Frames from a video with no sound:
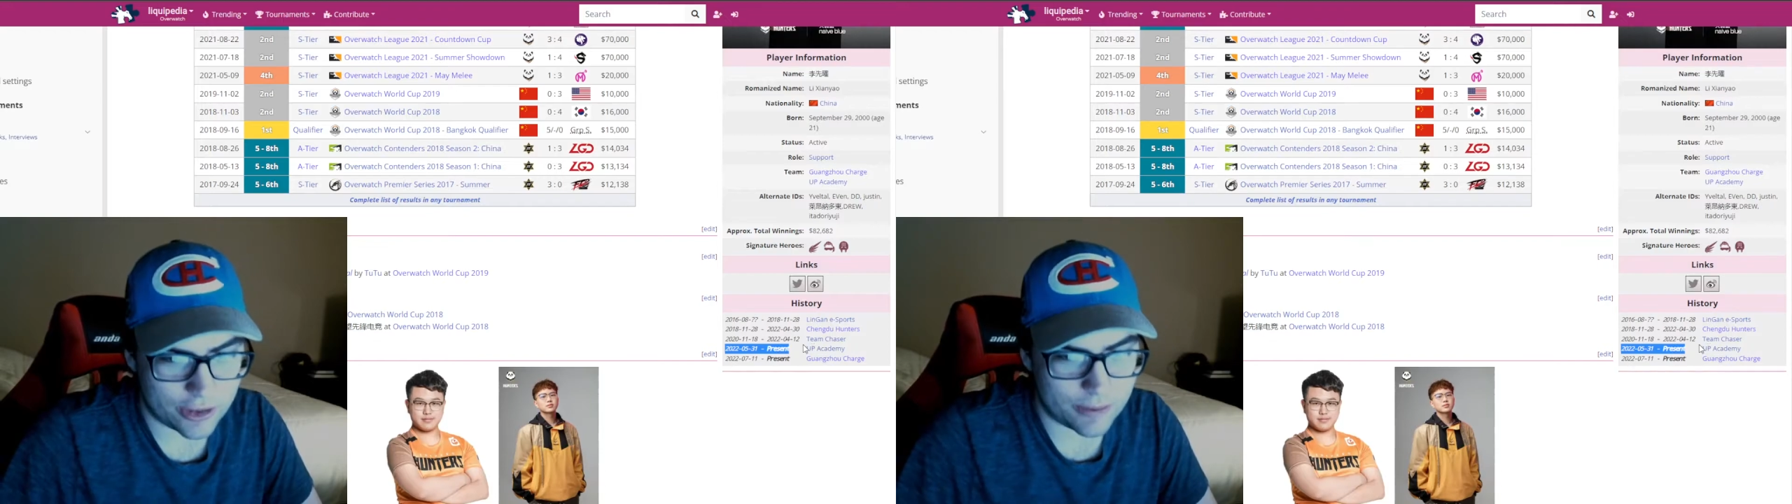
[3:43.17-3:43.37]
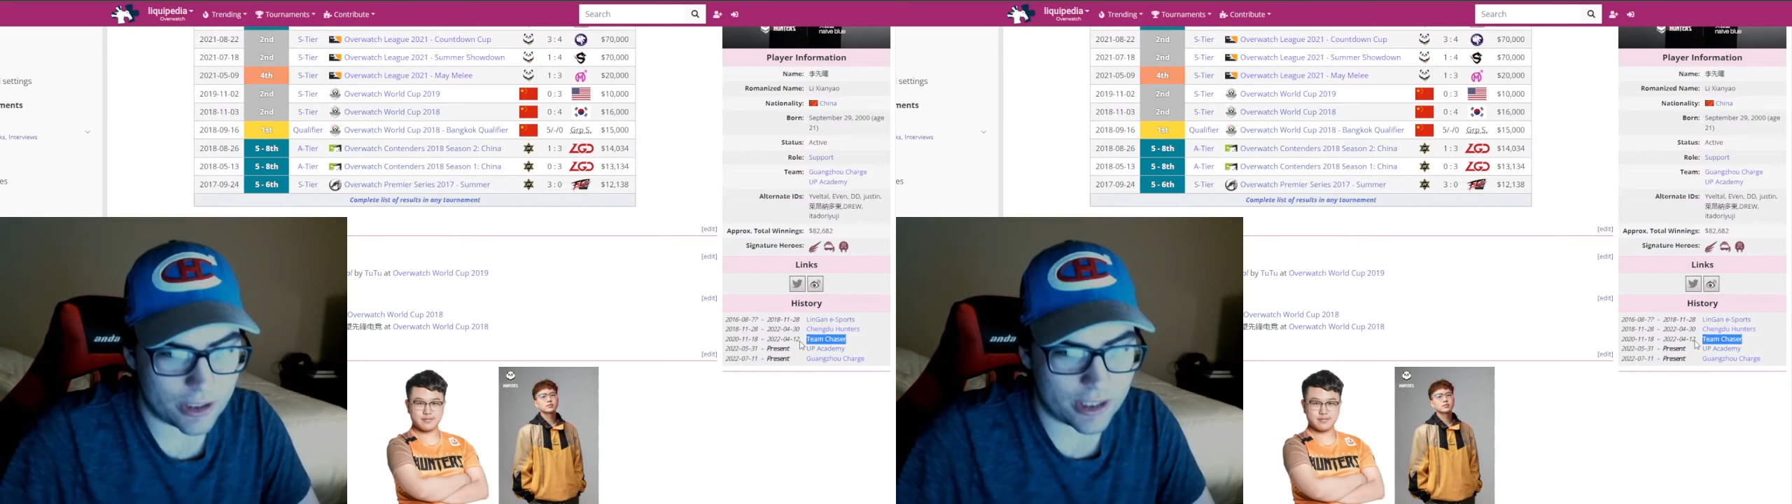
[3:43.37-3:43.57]
He
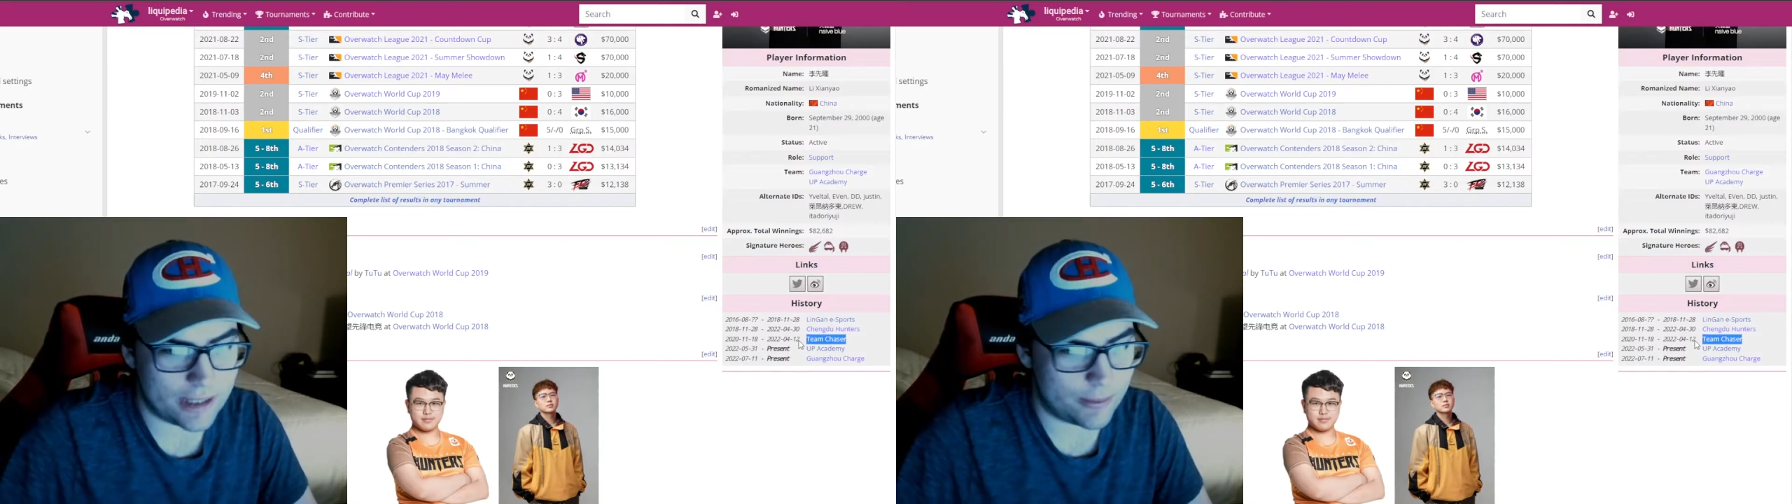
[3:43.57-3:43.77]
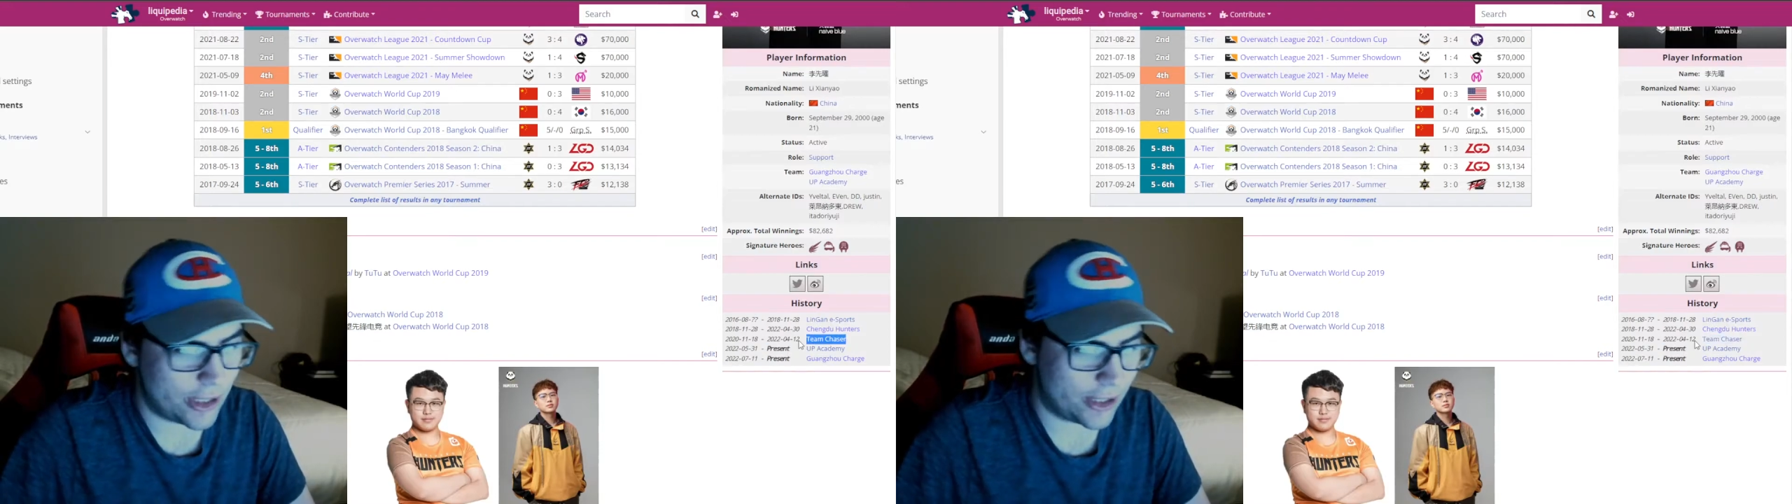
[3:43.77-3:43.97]
was on
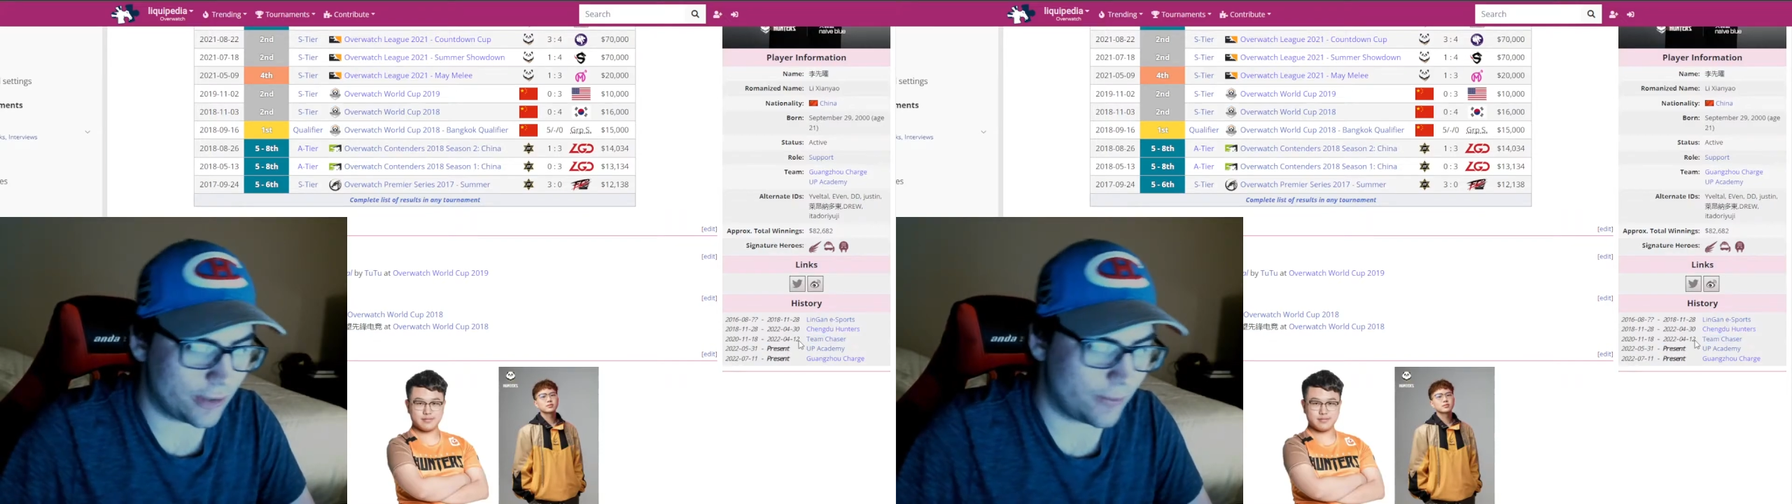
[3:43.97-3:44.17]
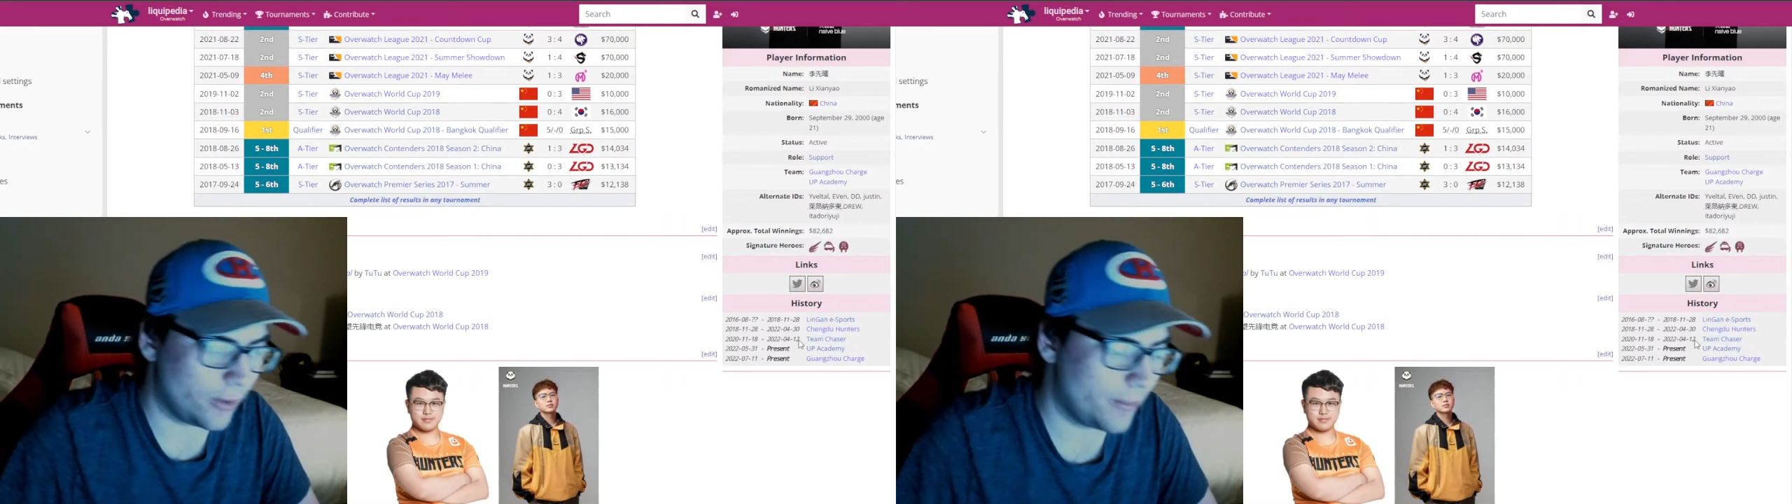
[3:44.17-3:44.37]
Team Chaser
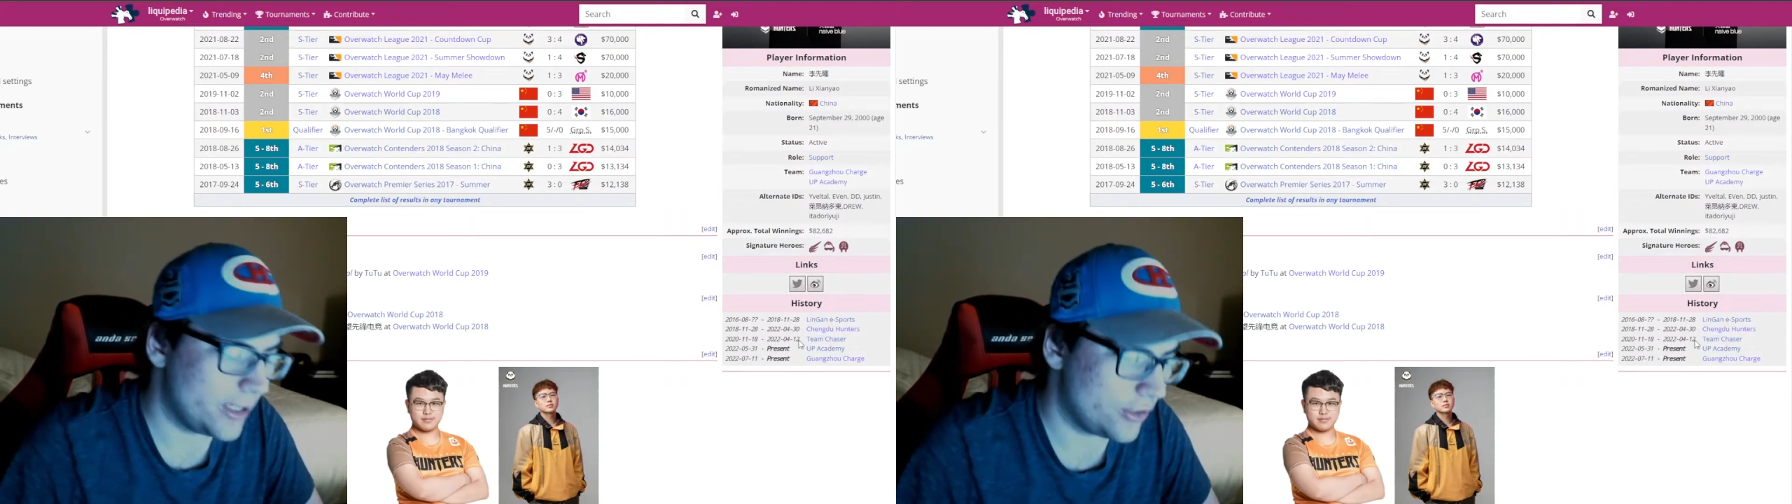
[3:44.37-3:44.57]
for a bit,